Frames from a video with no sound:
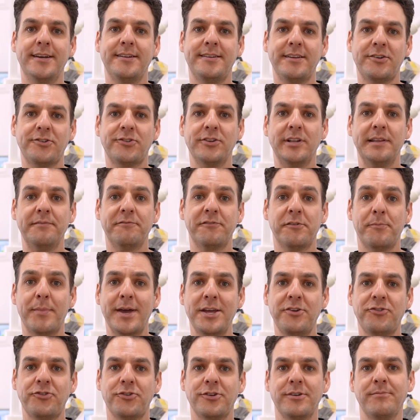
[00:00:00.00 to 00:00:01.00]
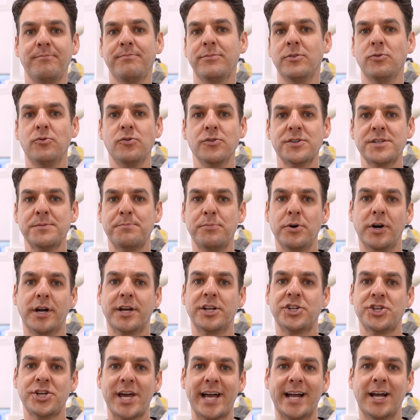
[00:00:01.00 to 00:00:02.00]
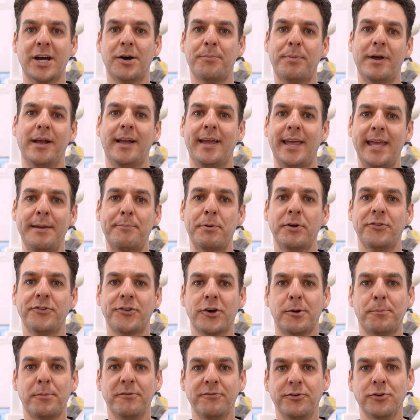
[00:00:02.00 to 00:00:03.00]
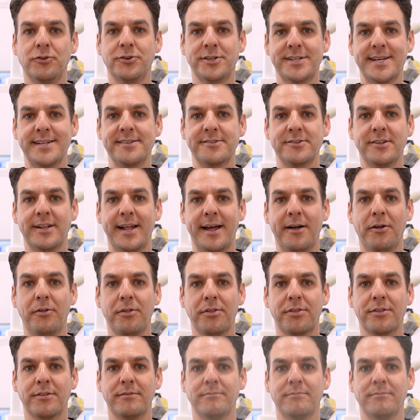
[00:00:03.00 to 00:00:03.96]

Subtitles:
additional information or to book a checkup and keep on top of your dental health.